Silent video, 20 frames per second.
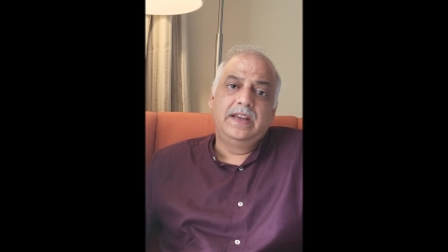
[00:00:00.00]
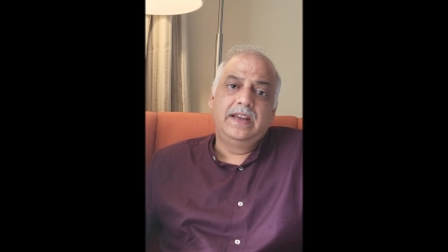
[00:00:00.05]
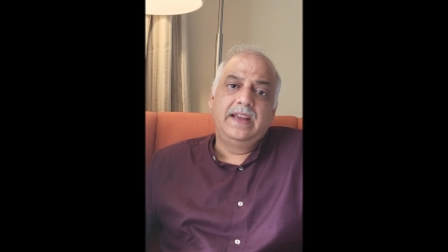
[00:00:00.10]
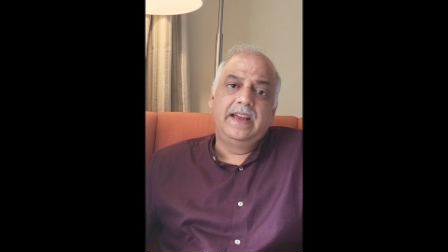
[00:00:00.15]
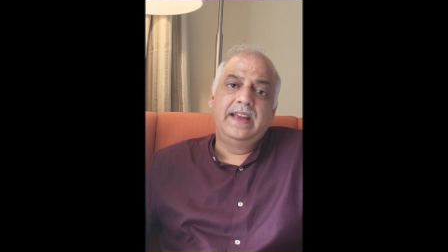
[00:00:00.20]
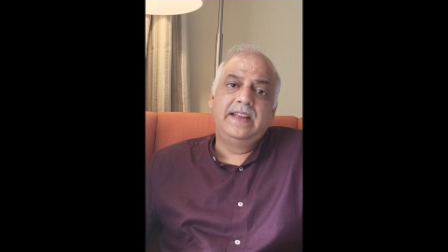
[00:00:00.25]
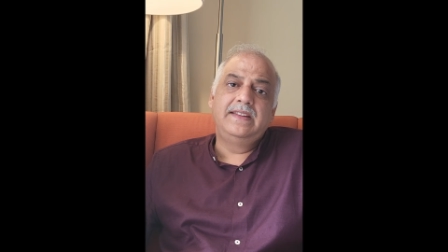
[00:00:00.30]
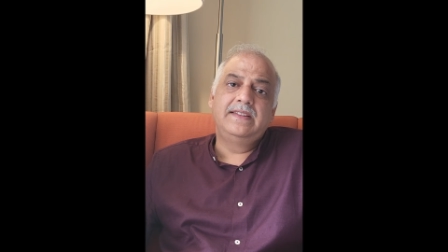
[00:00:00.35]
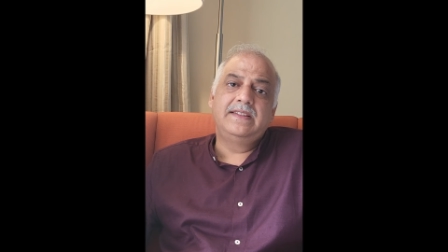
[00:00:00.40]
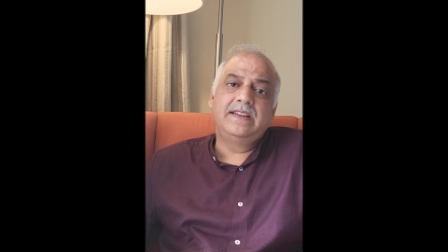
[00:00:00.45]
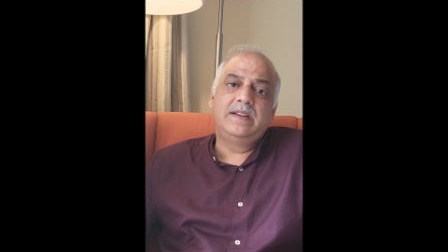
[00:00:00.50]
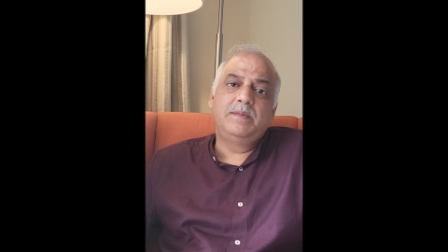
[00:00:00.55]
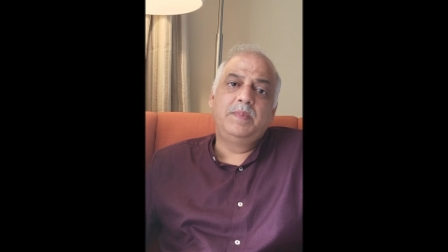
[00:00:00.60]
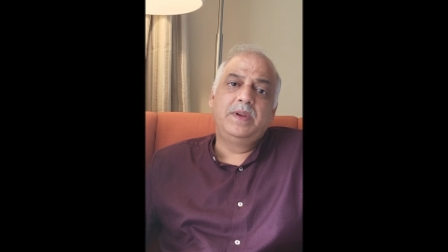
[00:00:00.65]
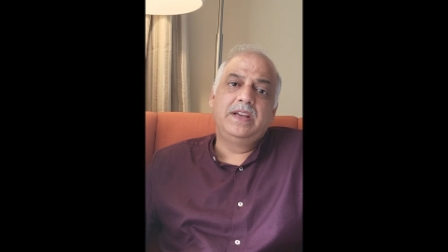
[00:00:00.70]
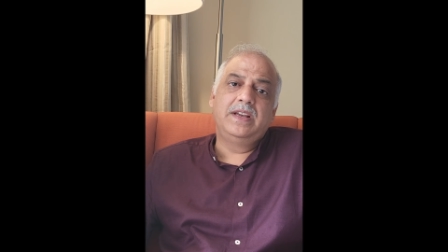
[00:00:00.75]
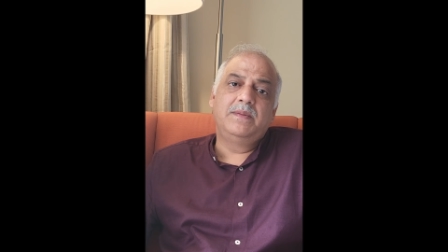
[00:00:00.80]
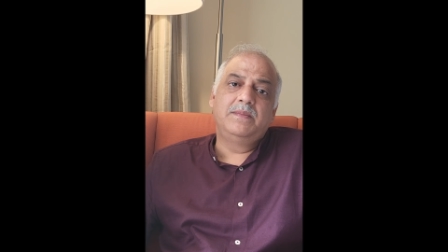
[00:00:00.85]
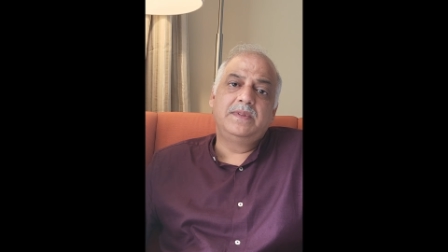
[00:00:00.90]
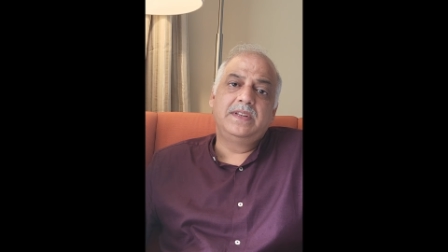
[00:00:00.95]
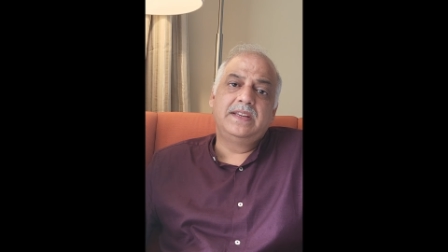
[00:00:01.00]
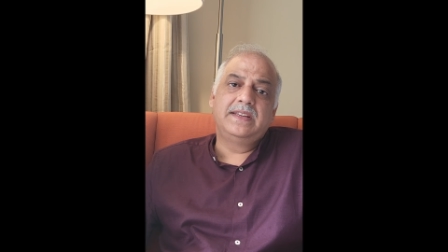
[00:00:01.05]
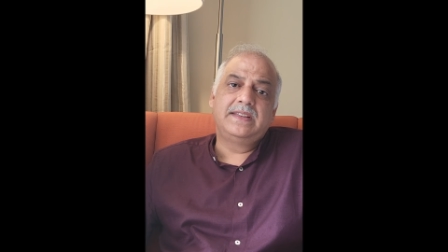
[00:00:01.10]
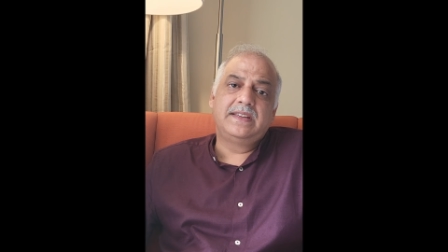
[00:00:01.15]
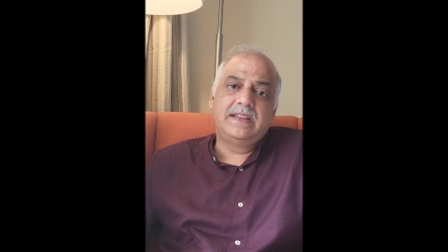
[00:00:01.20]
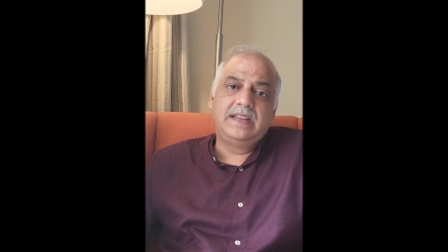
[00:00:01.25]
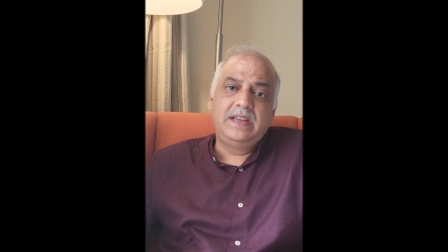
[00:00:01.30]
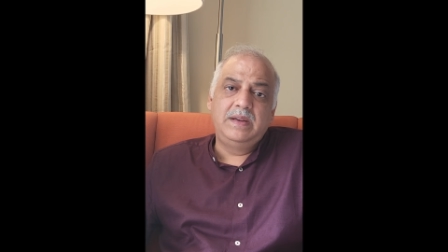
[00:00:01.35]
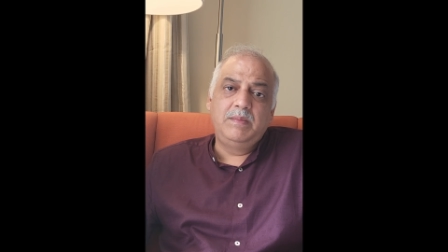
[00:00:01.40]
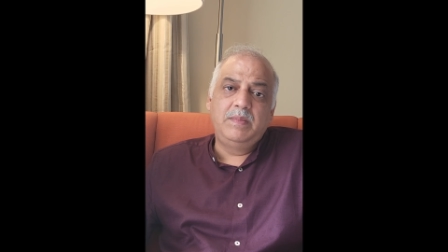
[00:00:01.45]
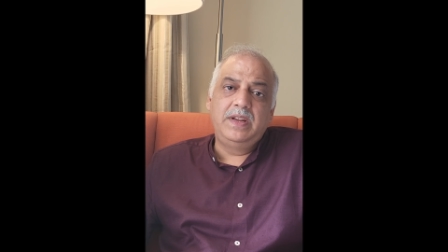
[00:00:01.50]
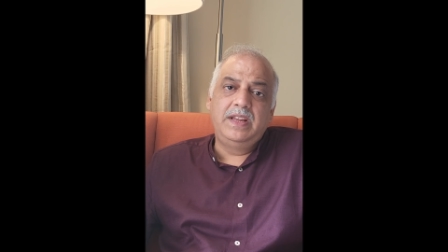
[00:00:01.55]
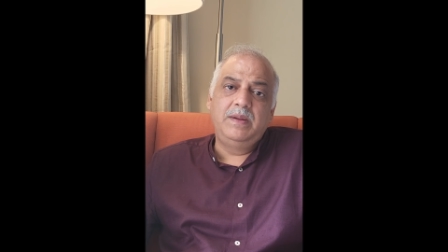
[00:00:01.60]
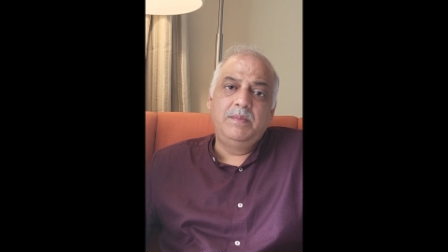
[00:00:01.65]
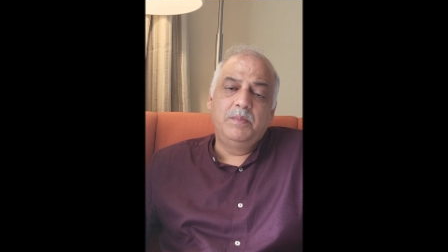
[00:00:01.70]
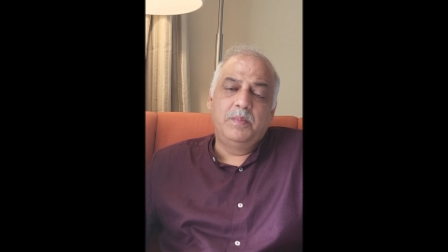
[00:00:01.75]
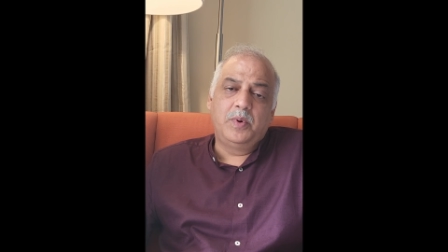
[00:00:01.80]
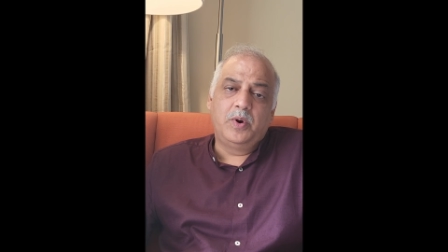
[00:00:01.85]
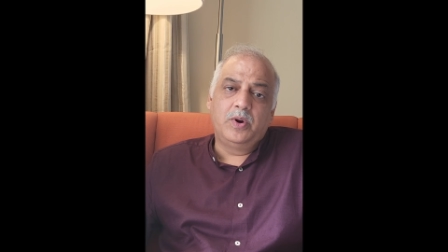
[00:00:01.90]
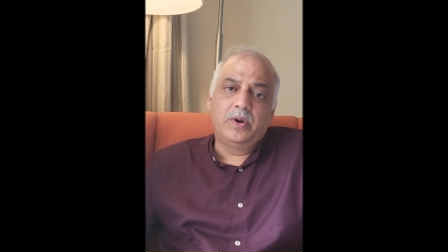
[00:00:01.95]
Hence, it becomes extremely
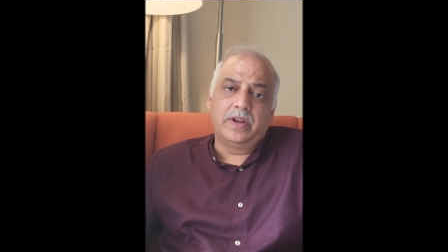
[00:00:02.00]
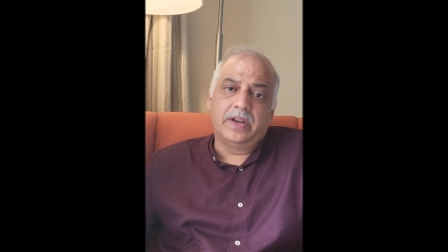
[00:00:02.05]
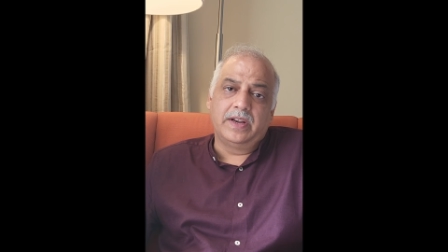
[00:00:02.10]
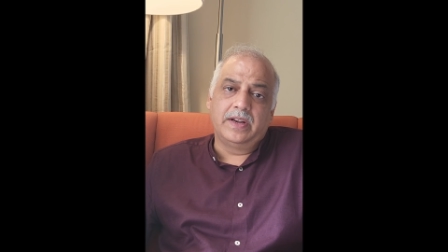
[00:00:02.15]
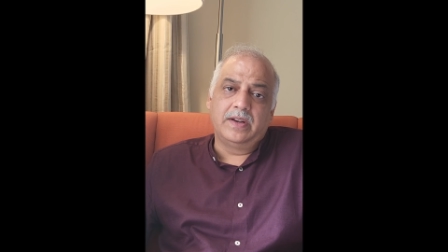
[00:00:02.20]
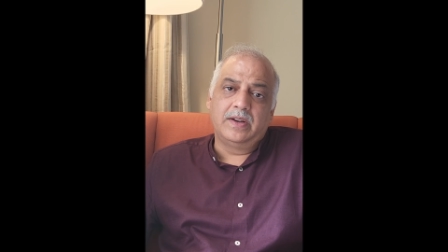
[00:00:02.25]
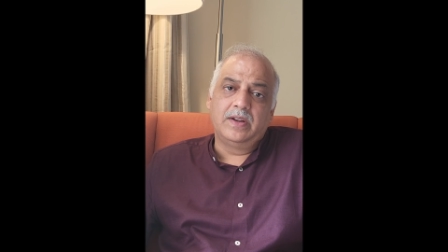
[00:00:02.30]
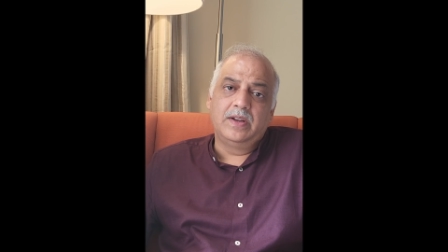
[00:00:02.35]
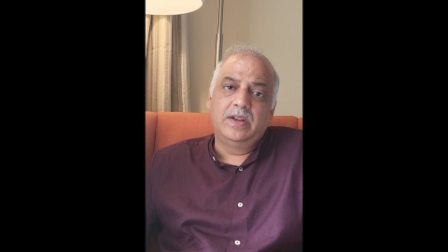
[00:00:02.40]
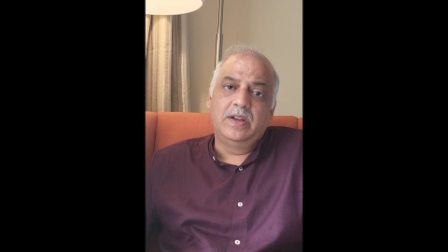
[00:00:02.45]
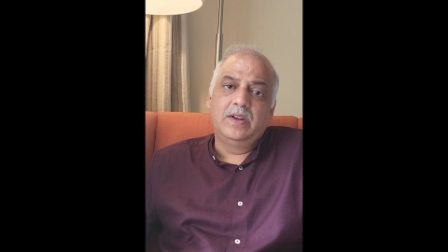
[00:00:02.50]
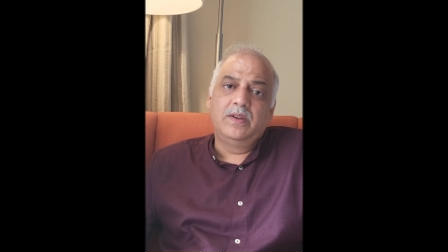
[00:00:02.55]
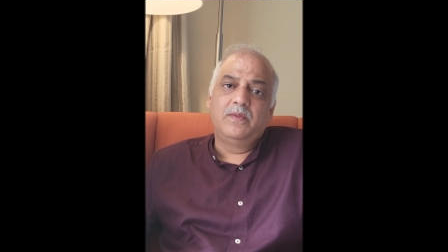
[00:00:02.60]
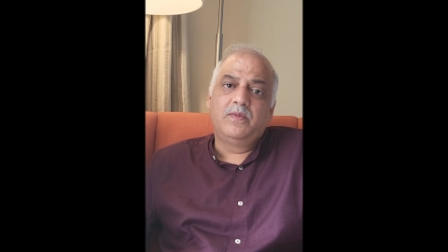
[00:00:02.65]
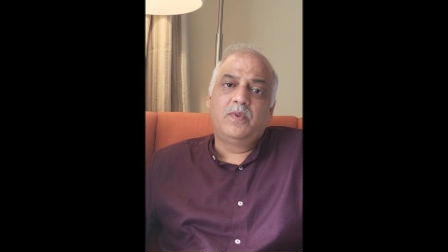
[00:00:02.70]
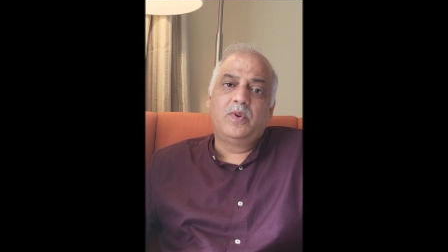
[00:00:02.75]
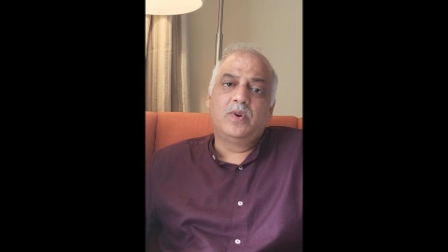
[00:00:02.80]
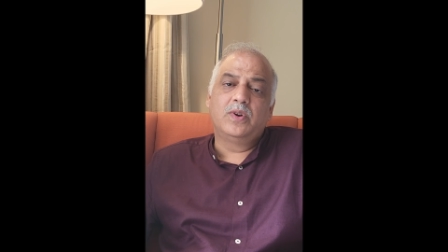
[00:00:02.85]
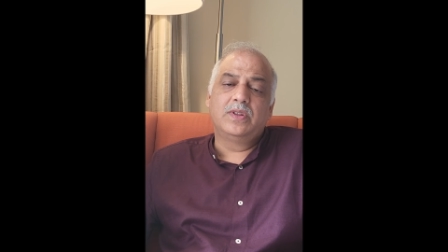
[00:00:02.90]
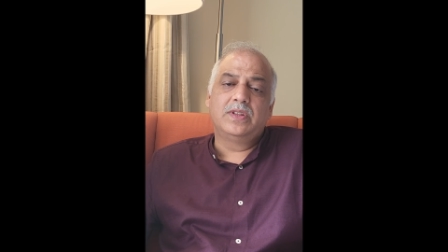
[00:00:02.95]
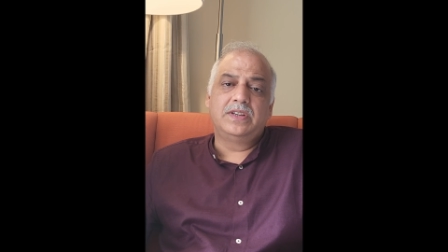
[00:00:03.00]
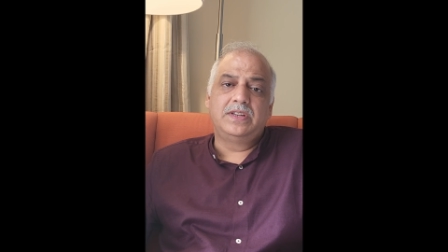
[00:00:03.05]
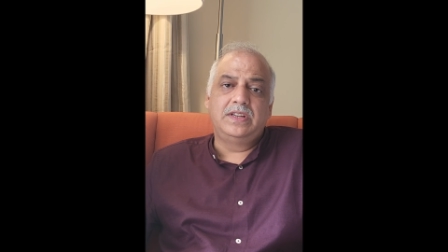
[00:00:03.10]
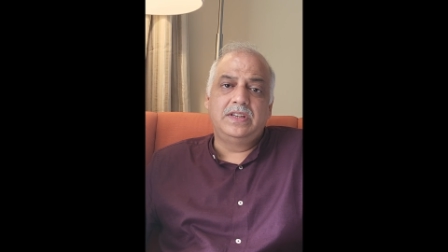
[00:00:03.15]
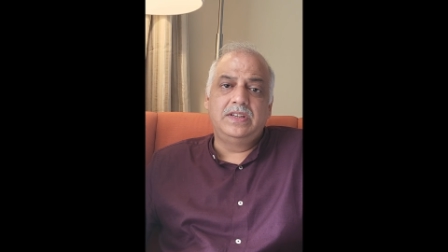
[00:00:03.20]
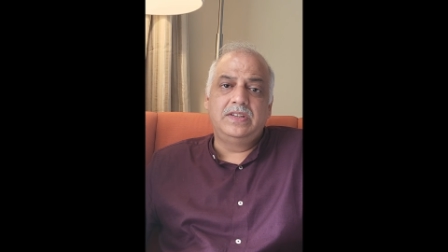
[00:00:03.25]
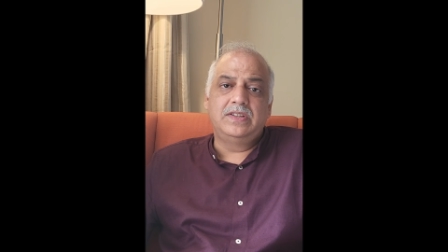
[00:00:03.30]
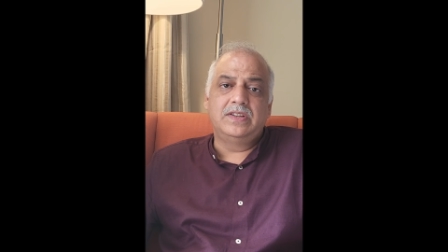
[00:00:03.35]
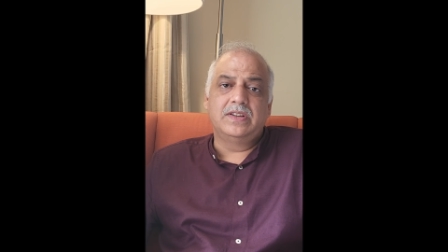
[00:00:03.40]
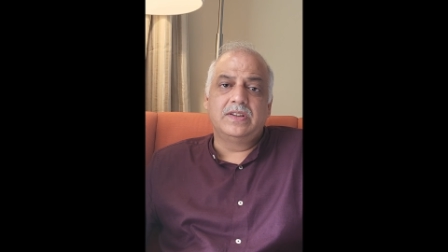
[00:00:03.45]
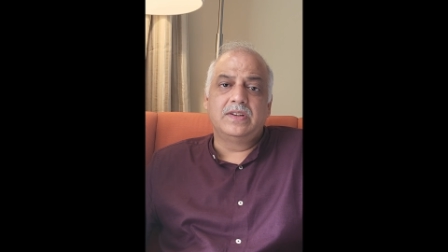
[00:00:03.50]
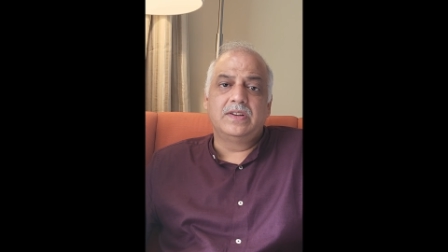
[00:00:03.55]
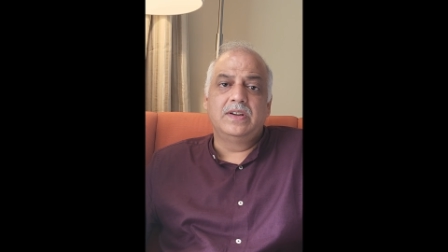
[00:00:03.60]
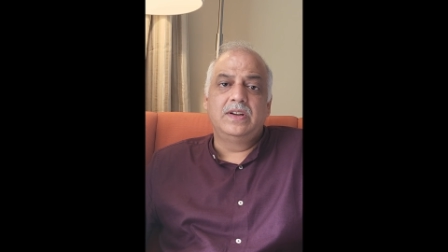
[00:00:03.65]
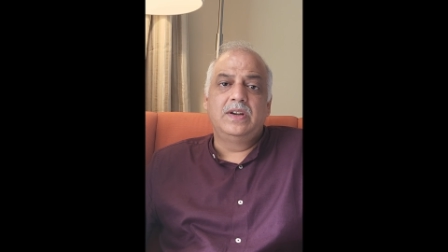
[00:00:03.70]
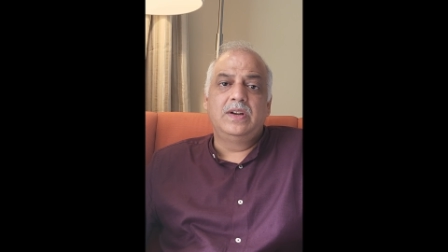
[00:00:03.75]
important for the teacher